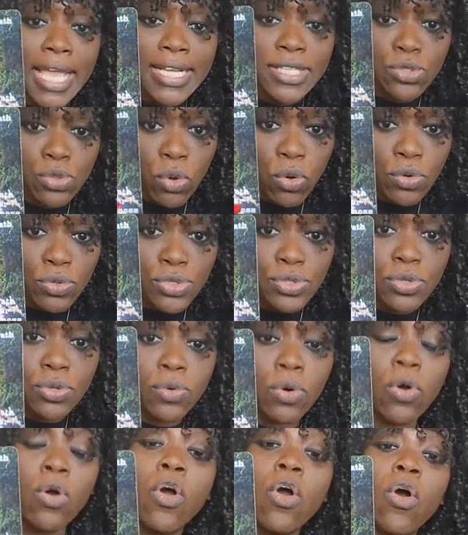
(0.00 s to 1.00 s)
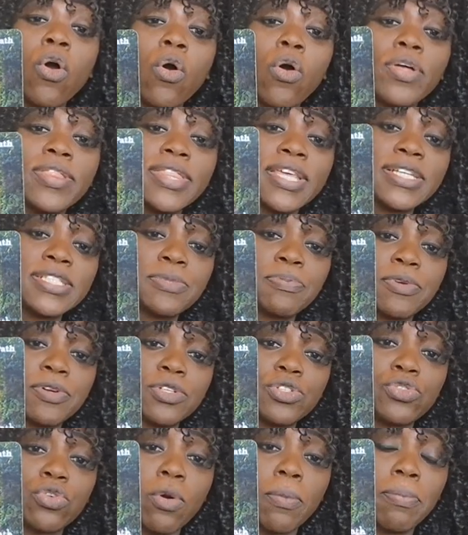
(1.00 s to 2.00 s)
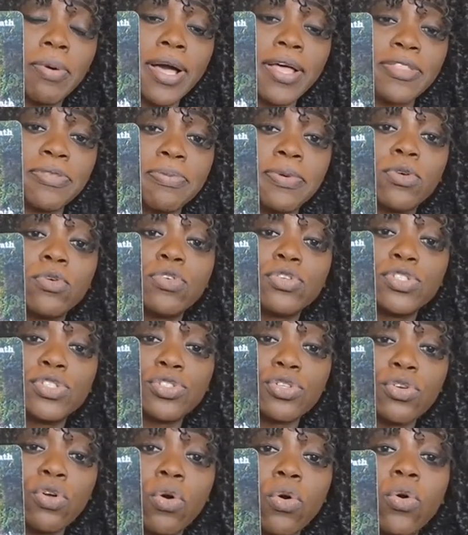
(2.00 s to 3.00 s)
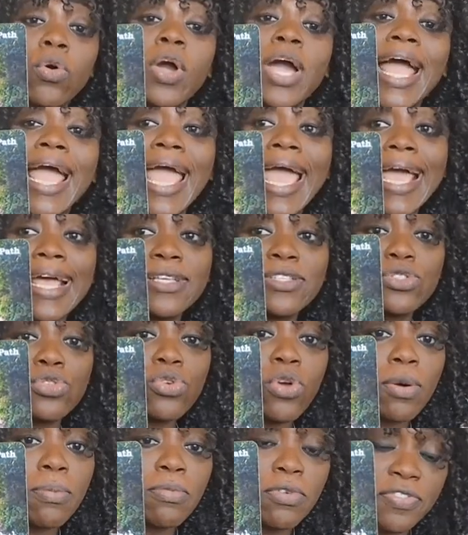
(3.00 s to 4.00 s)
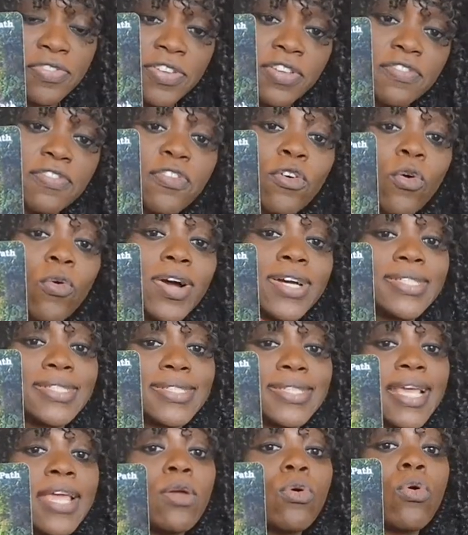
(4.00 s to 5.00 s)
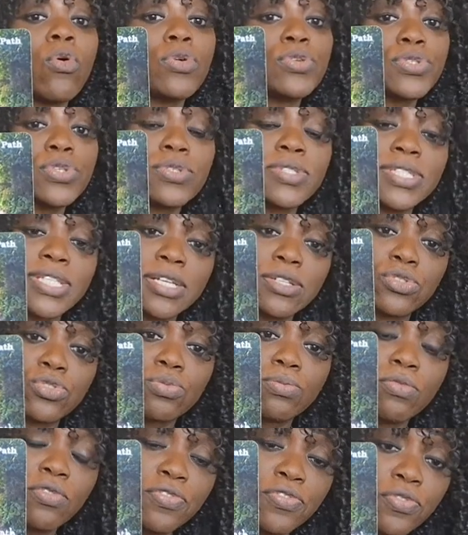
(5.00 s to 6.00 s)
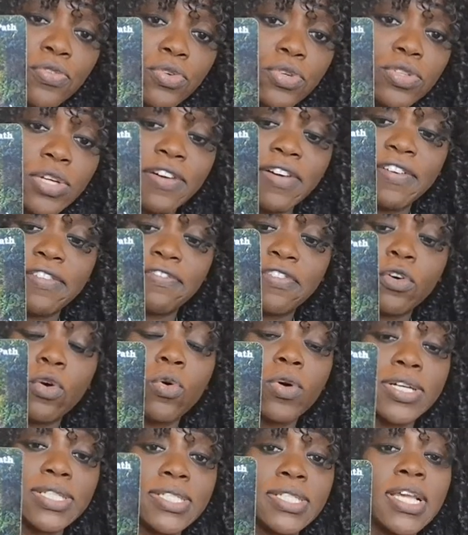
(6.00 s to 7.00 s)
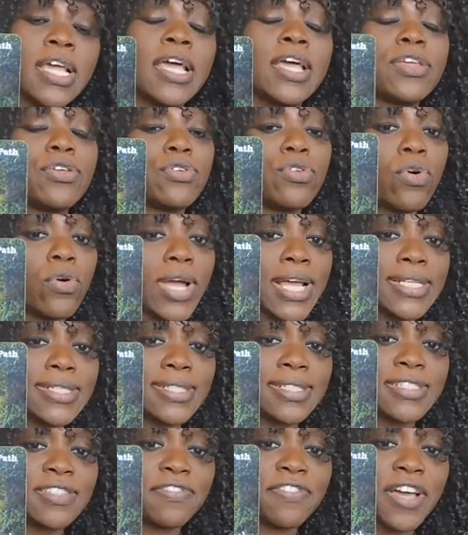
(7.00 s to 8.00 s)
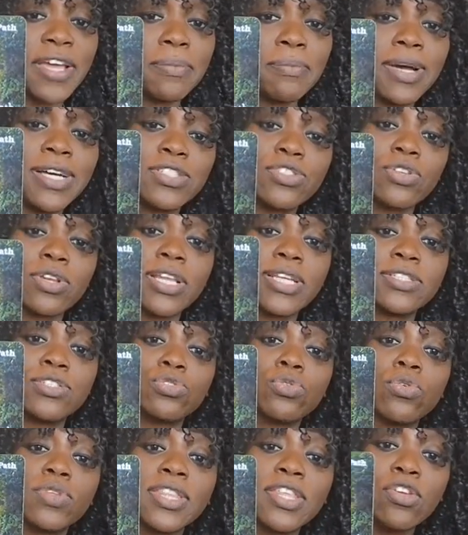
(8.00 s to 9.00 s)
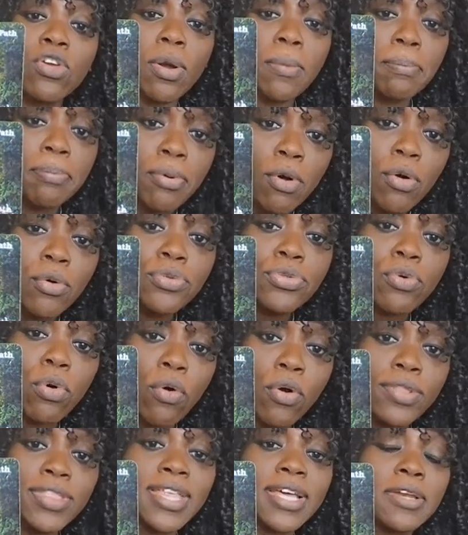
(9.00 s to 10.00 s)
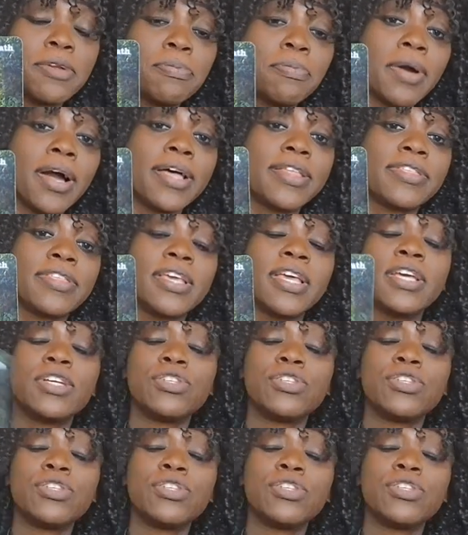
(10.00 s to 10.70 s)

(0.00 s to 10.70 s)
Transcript: is also on their spiritual path because you know as you are moving forward they also start to move uh, forward you know as a divine masculine so they are both on that path